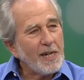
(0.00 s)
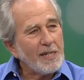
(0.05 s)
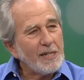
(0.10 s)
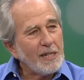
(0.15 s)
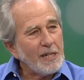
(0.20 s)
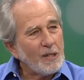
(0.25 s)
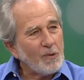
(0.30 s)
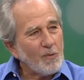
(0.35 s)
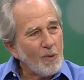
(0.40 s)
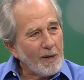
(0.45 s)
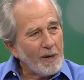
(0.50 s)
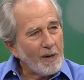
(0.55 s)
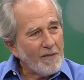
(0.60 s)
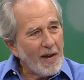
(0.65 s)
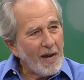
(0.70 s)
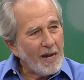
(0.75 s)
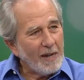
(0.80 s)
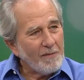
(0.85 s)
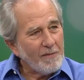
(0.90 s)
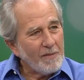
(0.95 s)

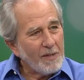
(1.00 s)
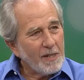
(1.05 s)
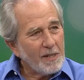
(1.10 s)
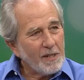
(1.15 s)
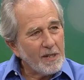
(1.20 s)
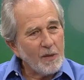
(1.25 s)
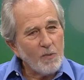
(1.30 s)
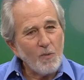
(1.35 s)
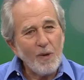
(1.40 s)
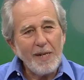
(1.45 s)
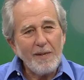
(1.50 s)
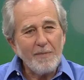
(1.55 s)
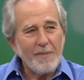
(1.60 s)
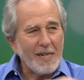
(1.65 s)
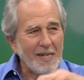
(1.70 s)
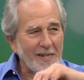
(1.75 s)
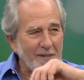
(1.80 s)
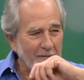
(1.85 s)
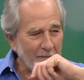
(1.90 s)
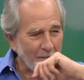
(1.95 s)
1925, it said, wait a
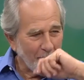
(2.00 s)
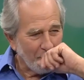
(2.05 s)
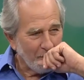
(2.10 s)
minute,